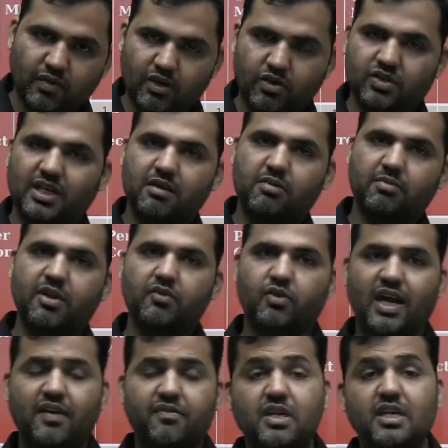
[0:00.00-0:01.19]
when you start preparing for
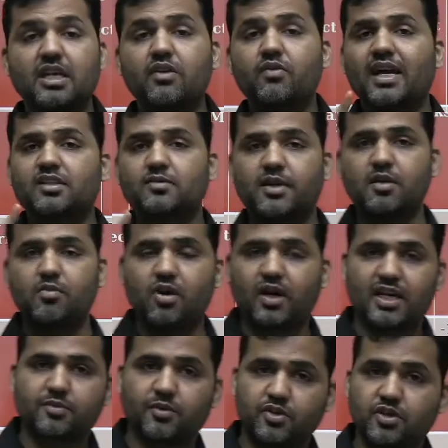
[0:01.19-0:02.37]
IIFT. Give as many mock
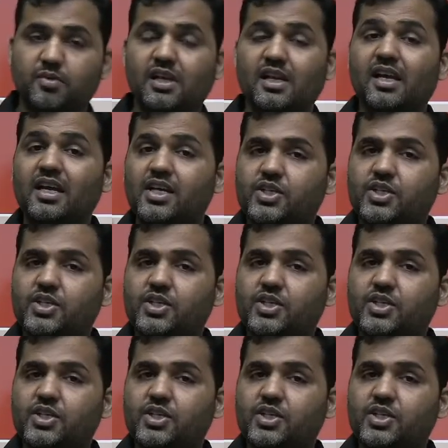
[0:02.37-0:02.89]
as possible.